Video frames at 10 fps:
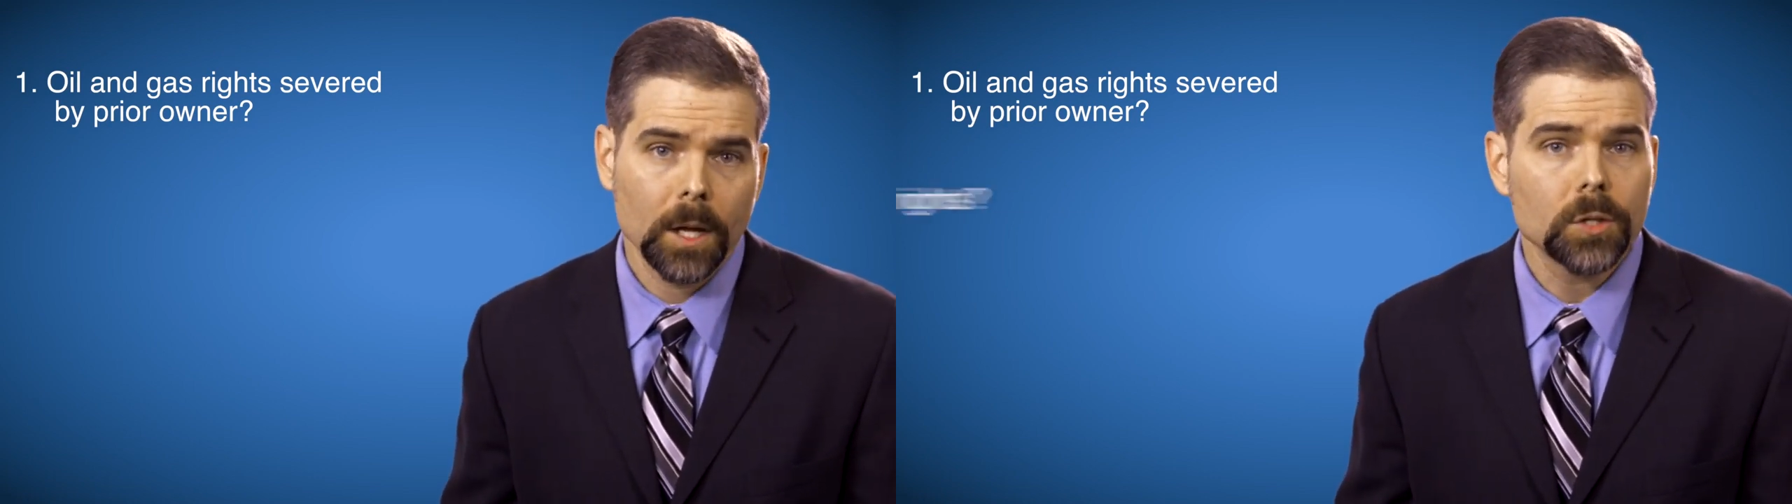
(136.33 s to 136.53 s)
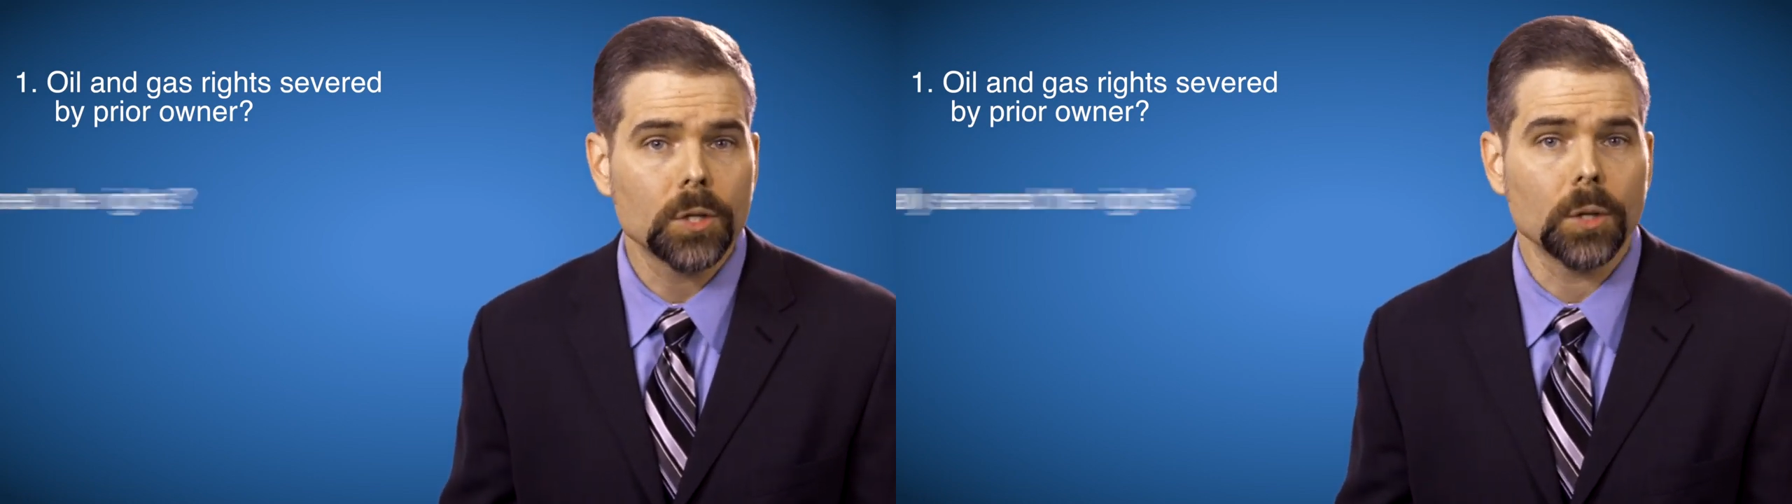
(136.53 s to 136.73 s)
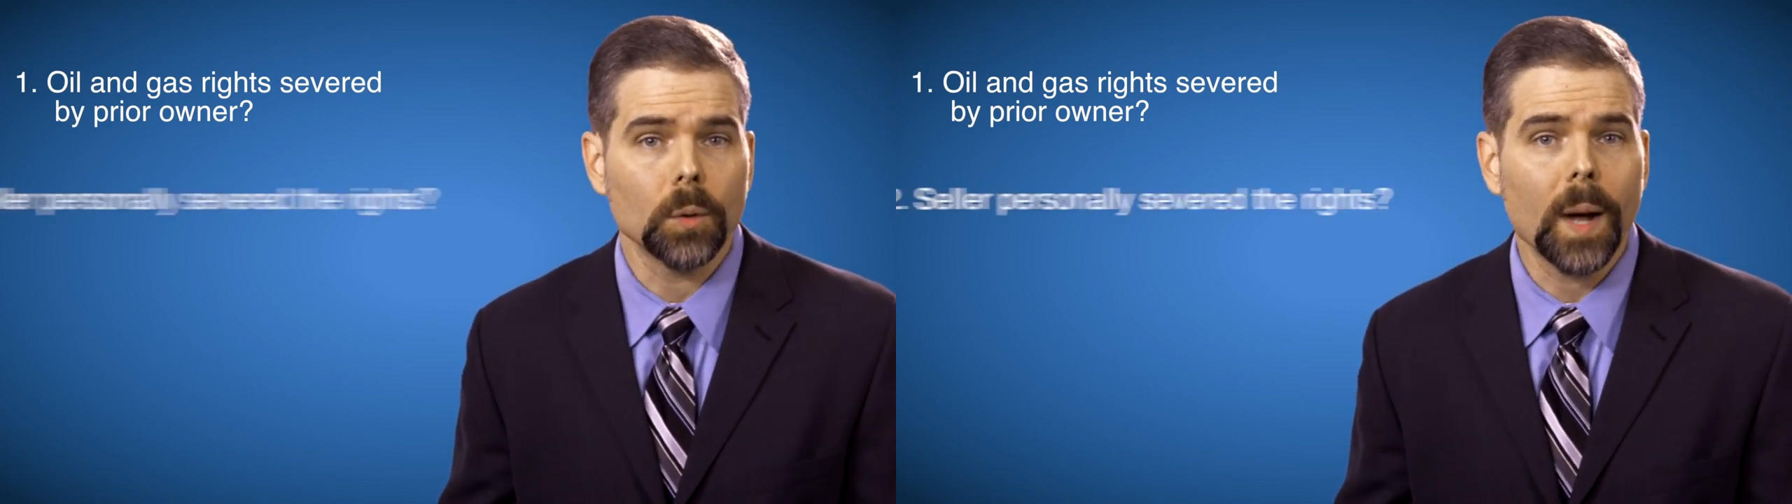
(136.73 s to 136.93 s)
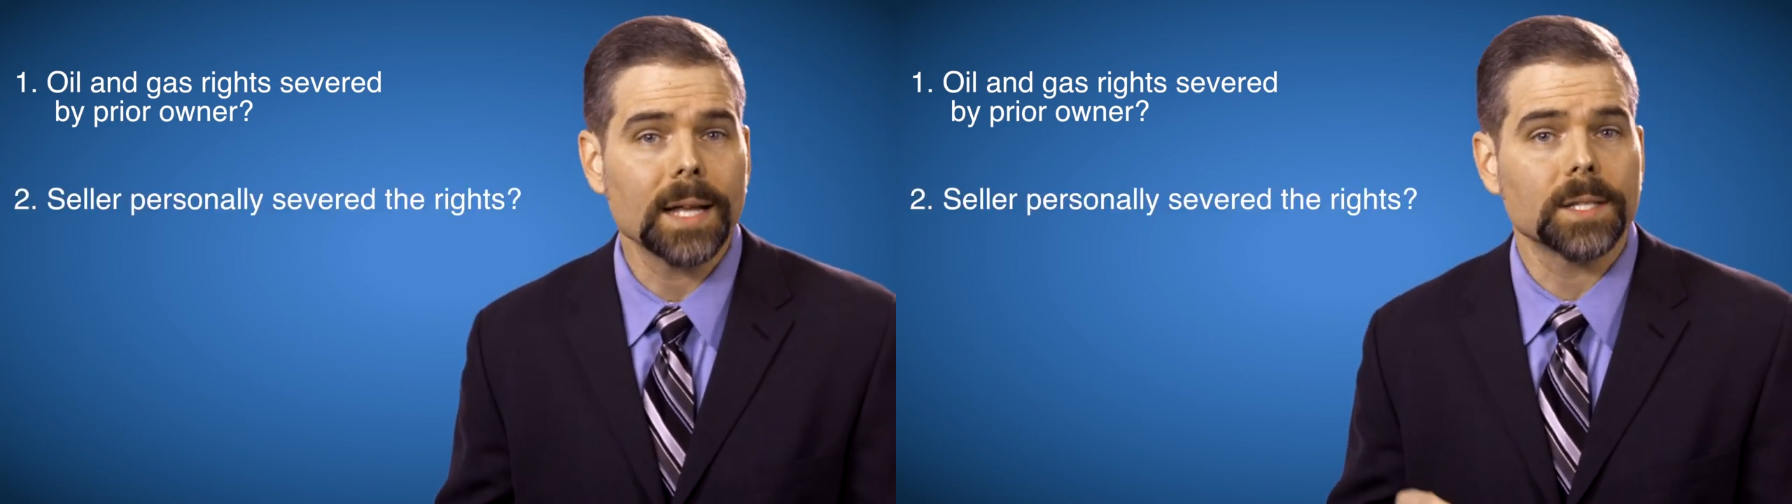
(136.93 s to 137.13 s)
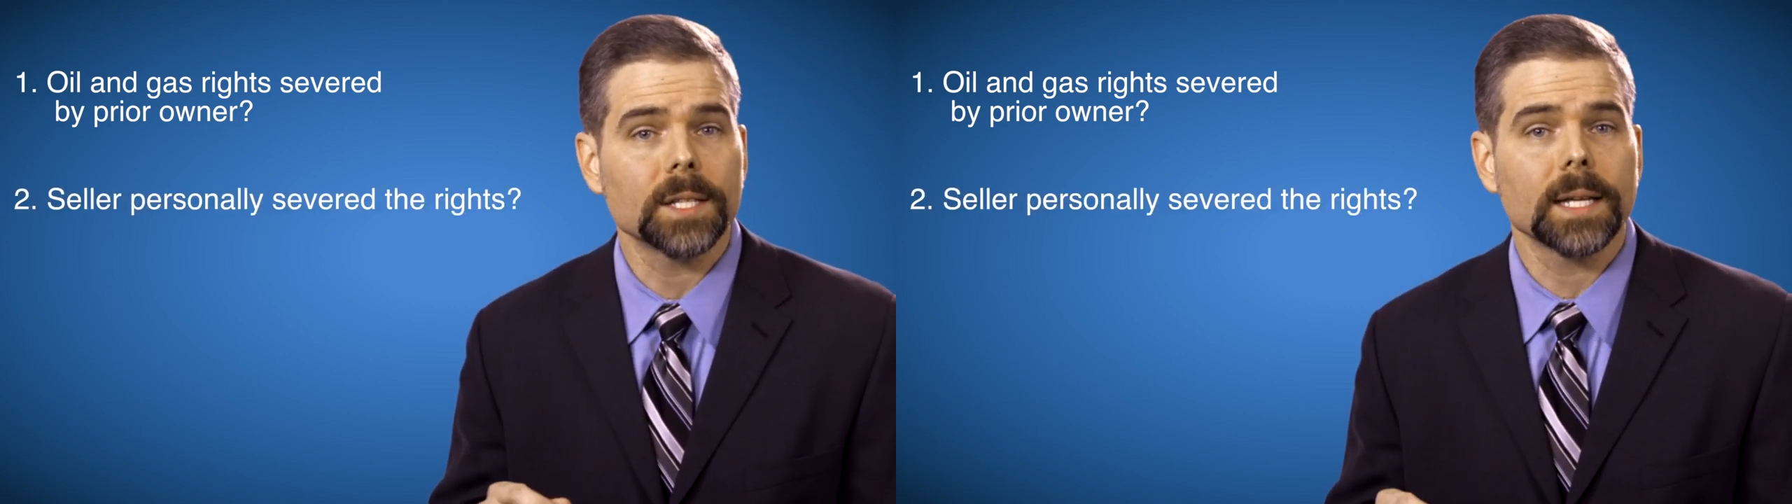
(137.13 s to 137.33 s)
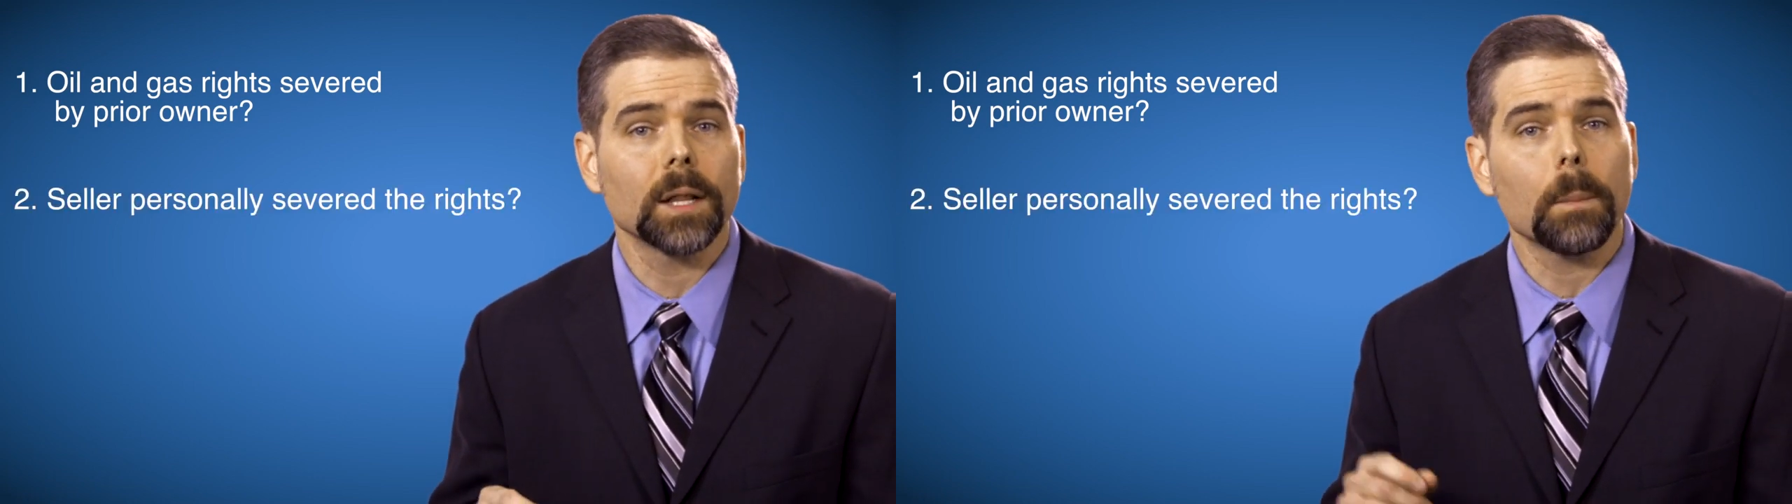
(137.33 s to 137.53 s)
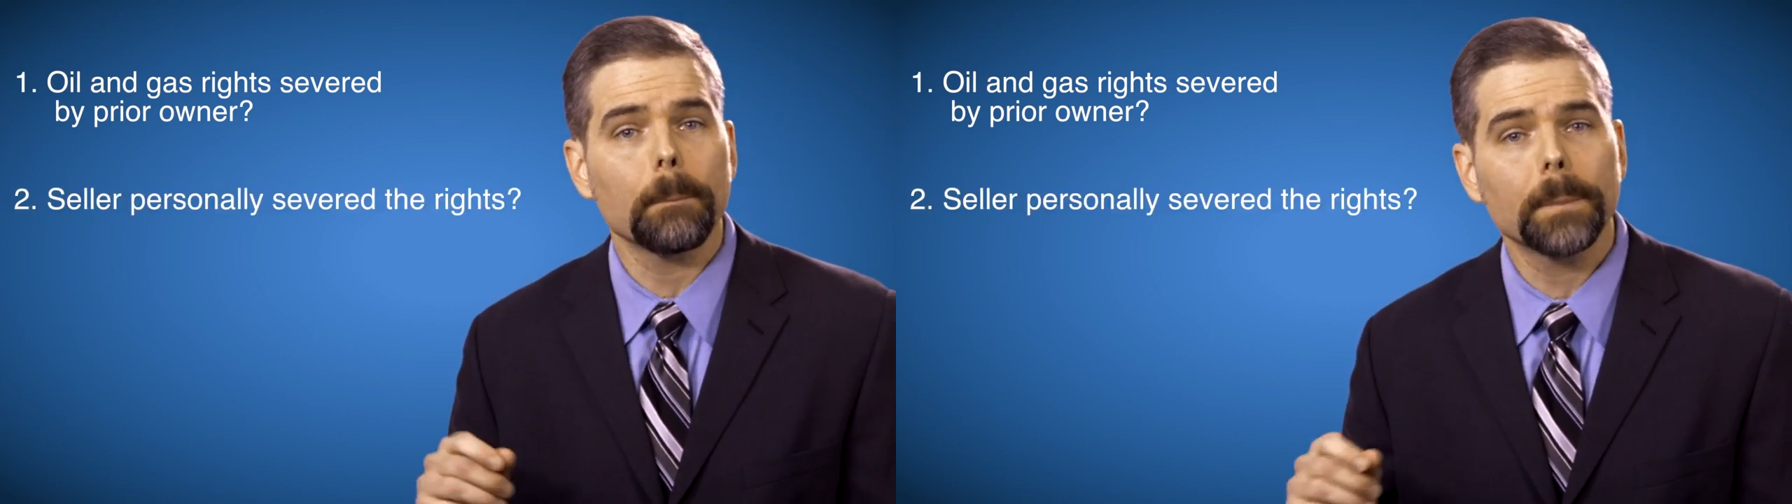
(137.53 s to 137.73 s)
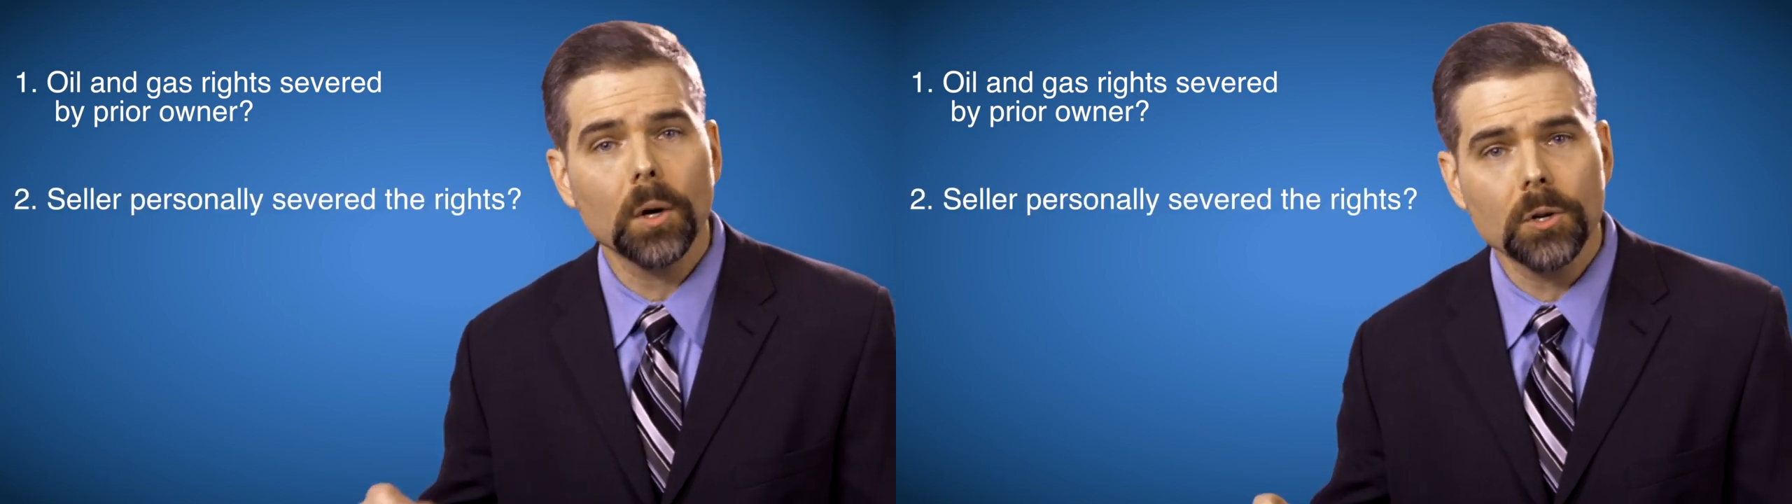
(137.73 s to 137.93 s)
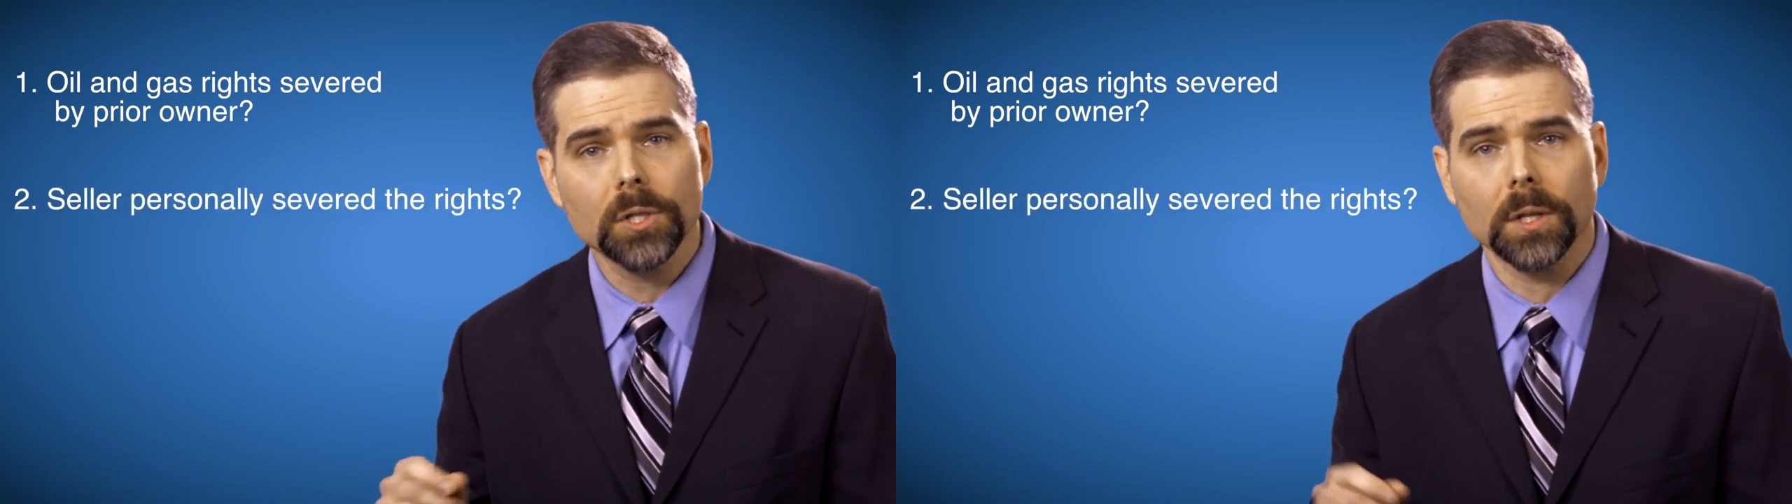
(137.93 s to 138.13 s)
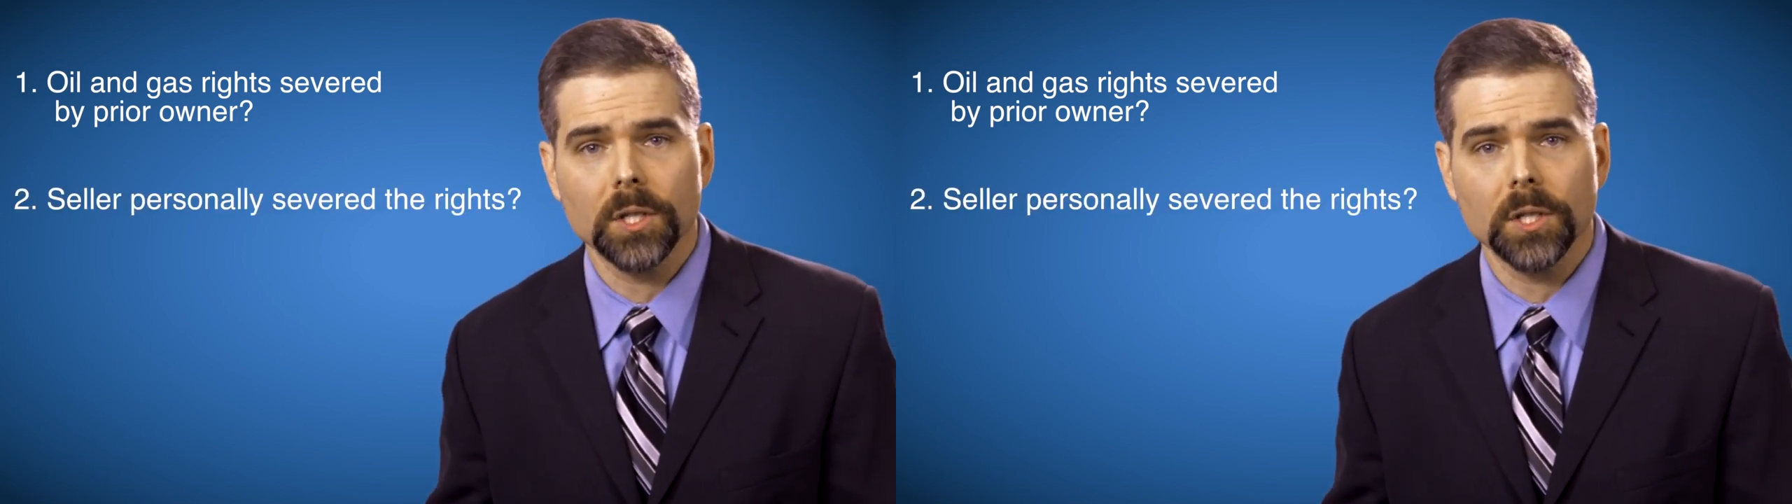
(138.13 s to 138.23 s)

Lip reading: 2, has the seller personally